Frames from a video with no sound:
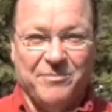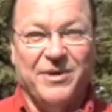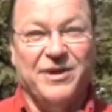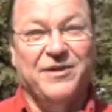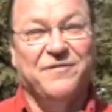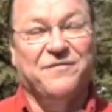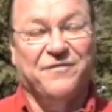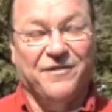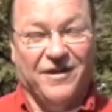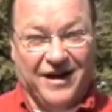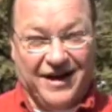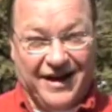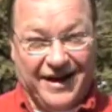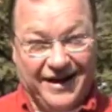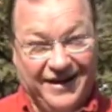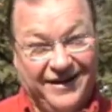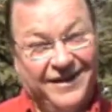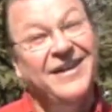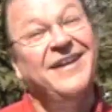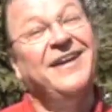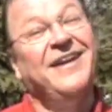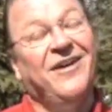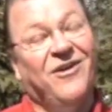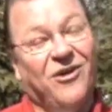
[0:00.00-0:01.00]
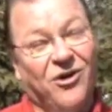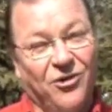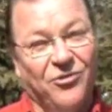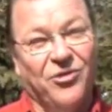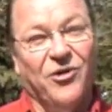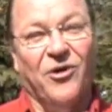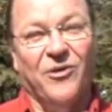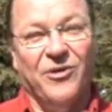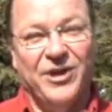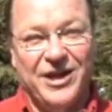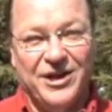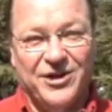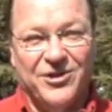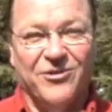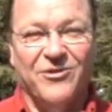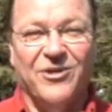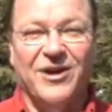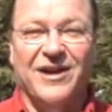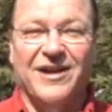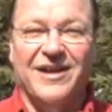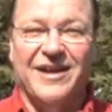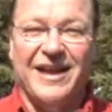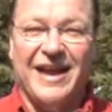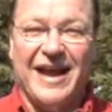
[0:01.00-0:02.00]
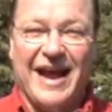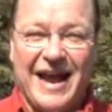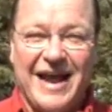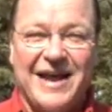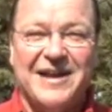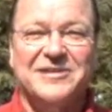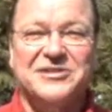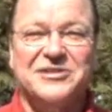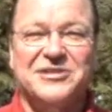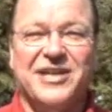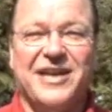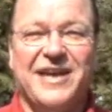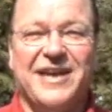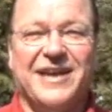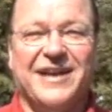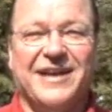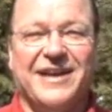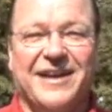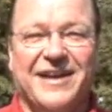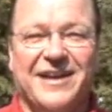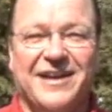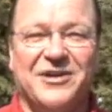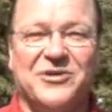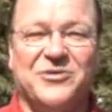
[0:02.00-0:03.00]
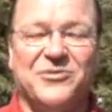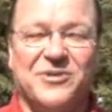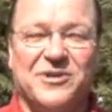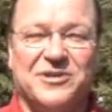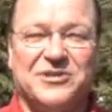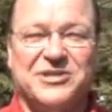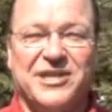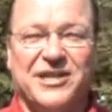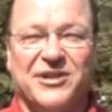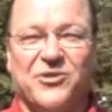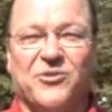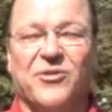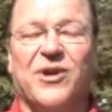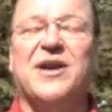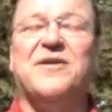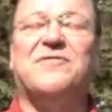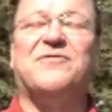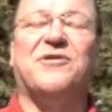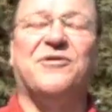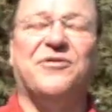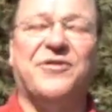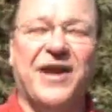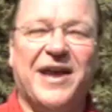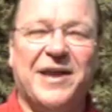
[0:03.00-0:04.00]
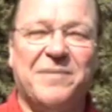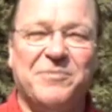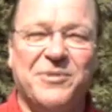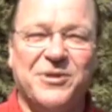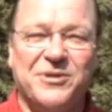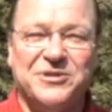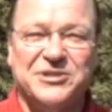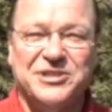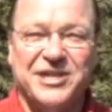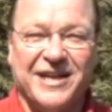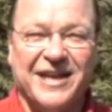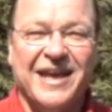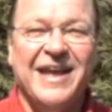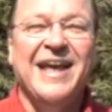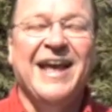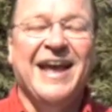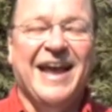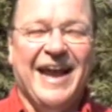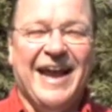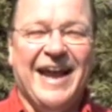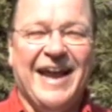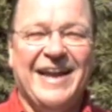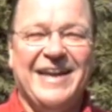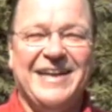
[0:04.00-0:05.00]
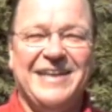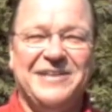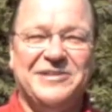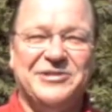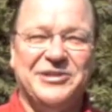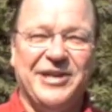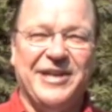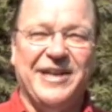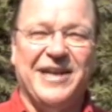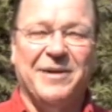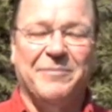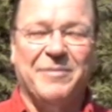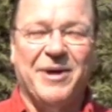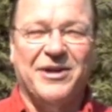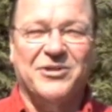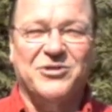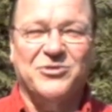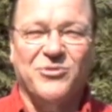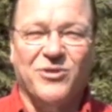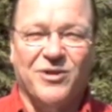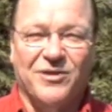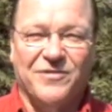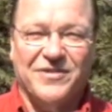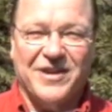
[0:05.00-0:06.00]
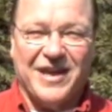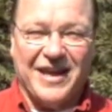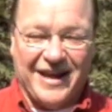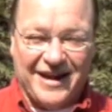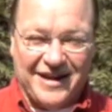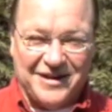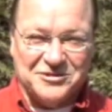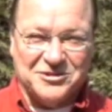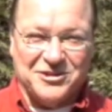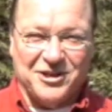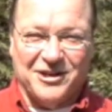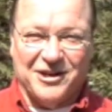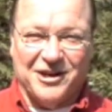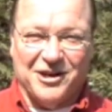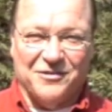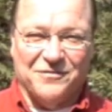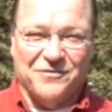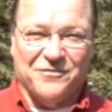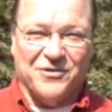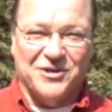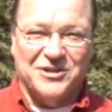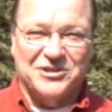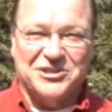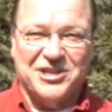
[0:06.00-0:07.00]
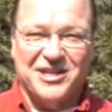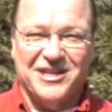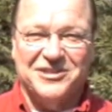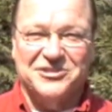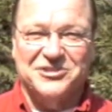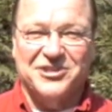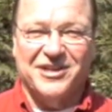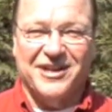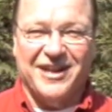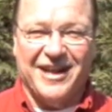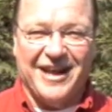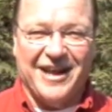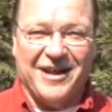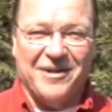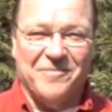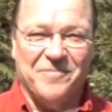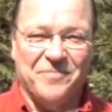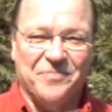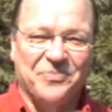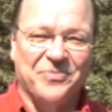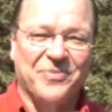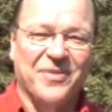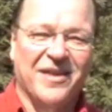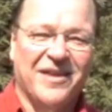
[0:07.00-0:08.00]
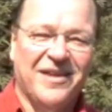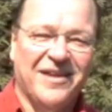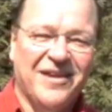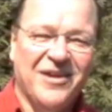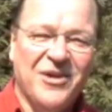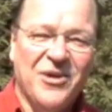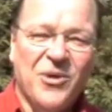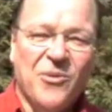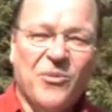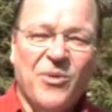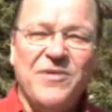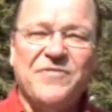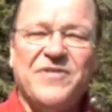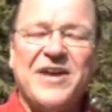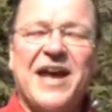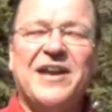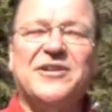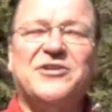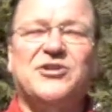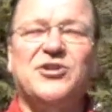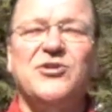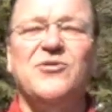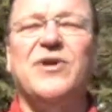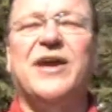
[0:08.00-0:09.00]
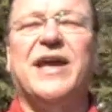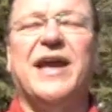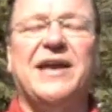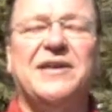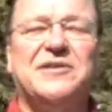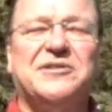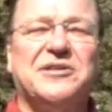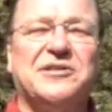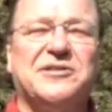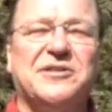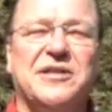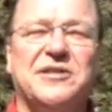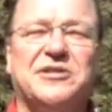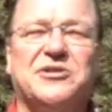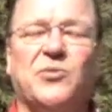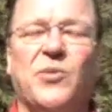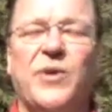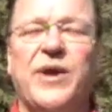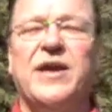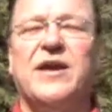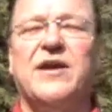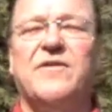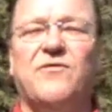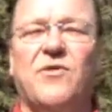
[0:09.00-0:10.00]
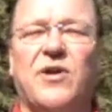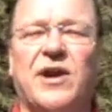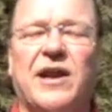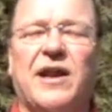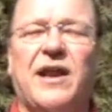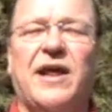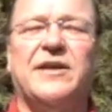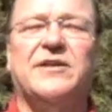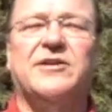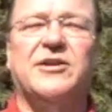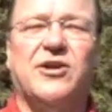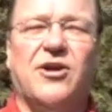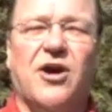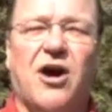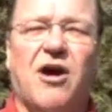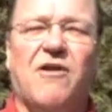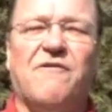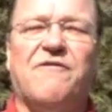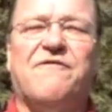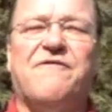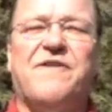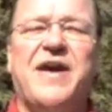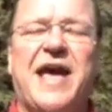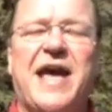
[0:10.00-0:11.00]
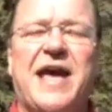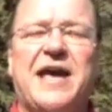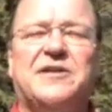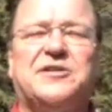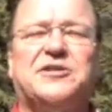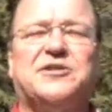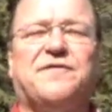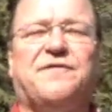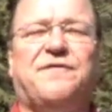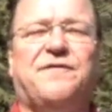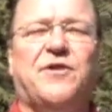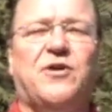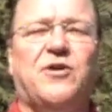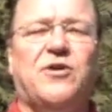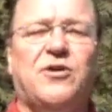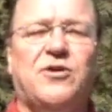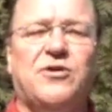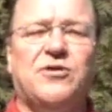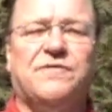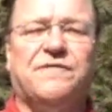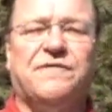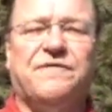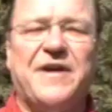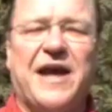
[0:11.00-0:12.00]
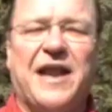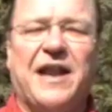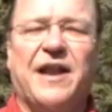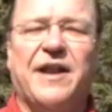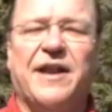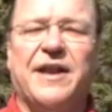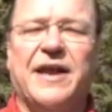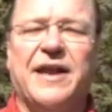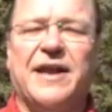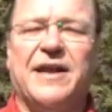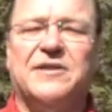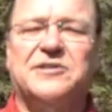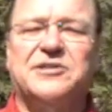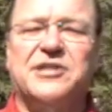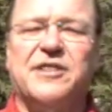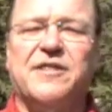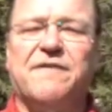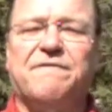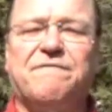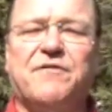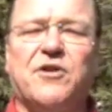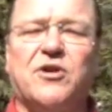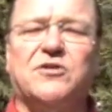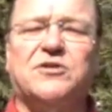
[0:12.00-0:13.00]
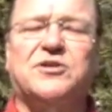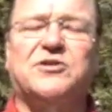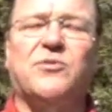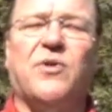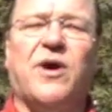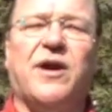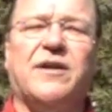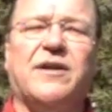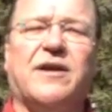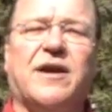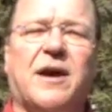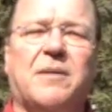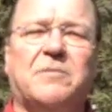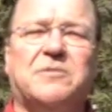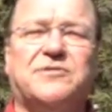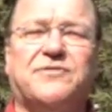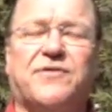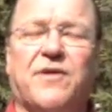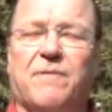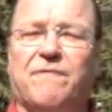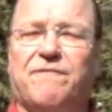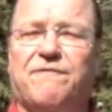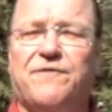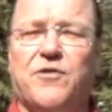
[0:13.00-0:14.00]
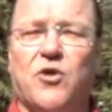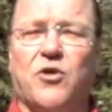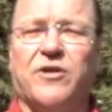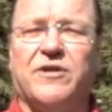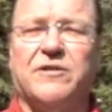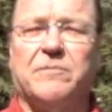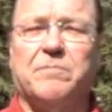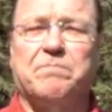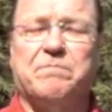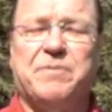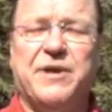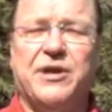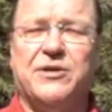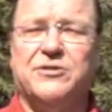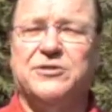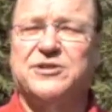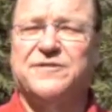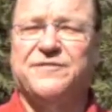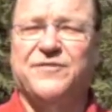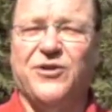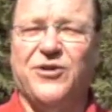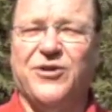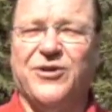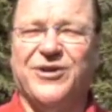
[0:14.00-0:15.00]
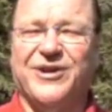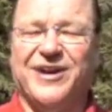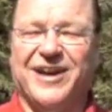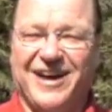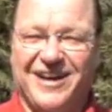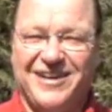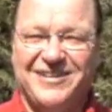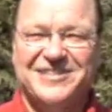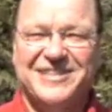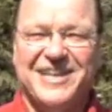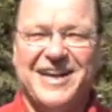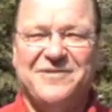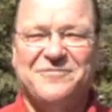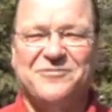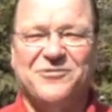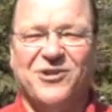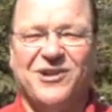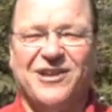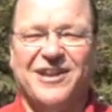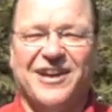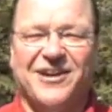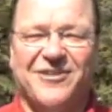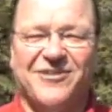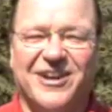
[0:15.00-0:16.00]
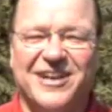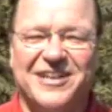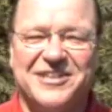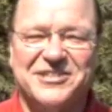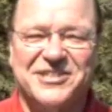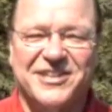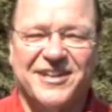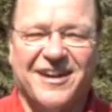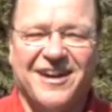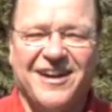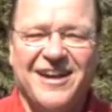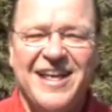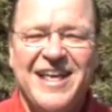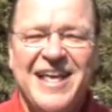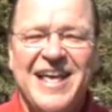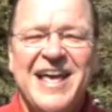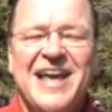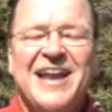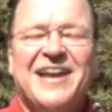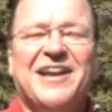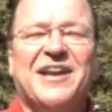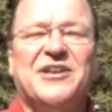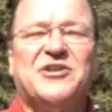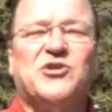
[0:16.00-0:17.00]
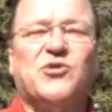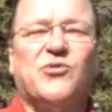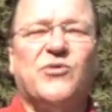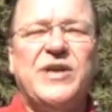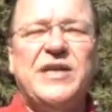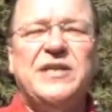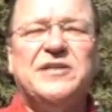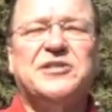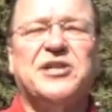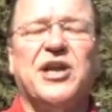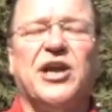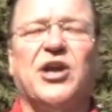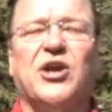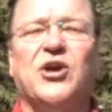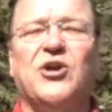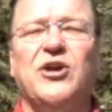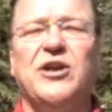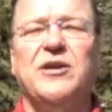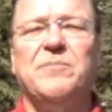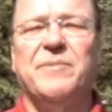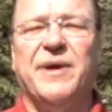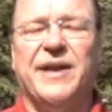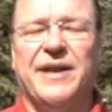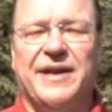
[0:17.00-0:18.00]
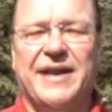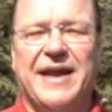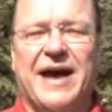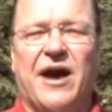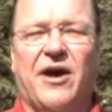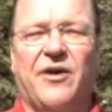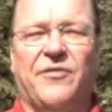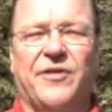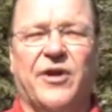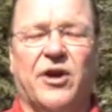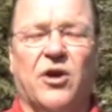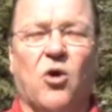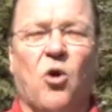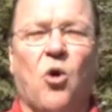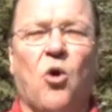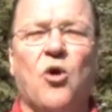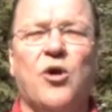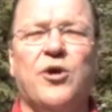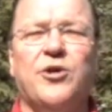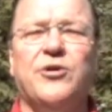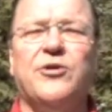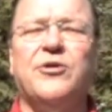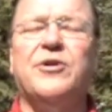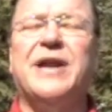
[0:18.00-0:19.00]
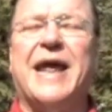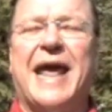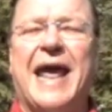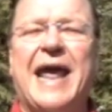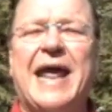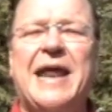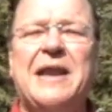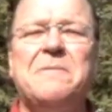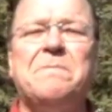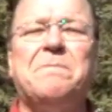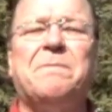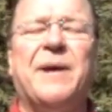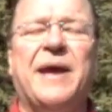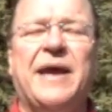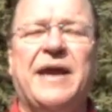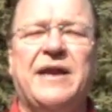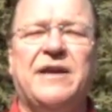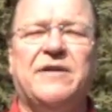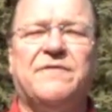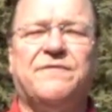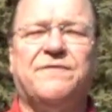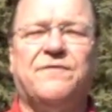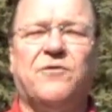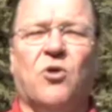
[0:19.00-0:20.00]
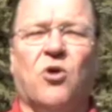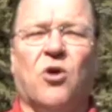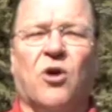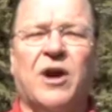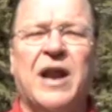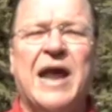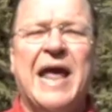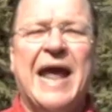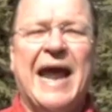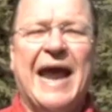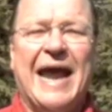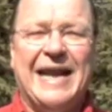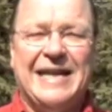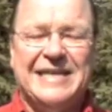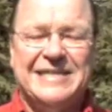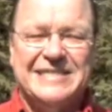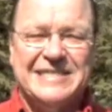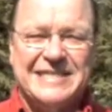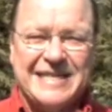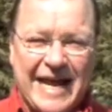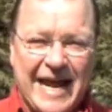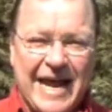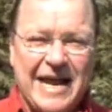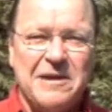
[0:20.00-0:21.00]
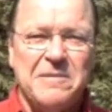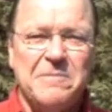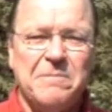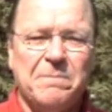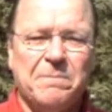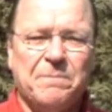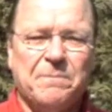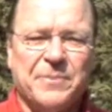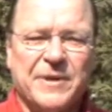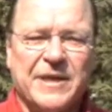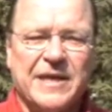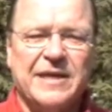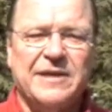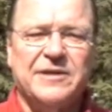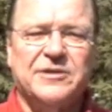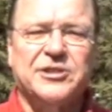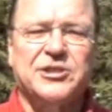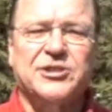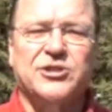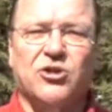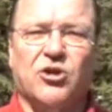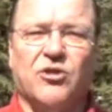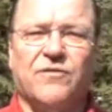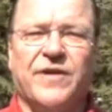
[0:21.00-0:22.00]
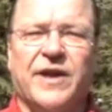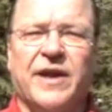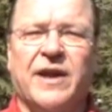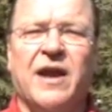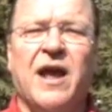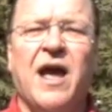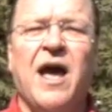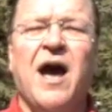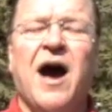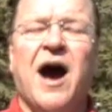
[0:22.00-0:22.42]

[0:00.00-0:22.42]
be fine. Although he currently has taken an interest in Grateful Dead music, and he's eating about 12 cans of Little Friskies a day. We've got two cases this week of what I like to call fast food felonies. And the first one comes from Fort Pierce, Florida. How's that for alliteration, huh? Latresa Goodman down there ordered and paid for a 10-piece serving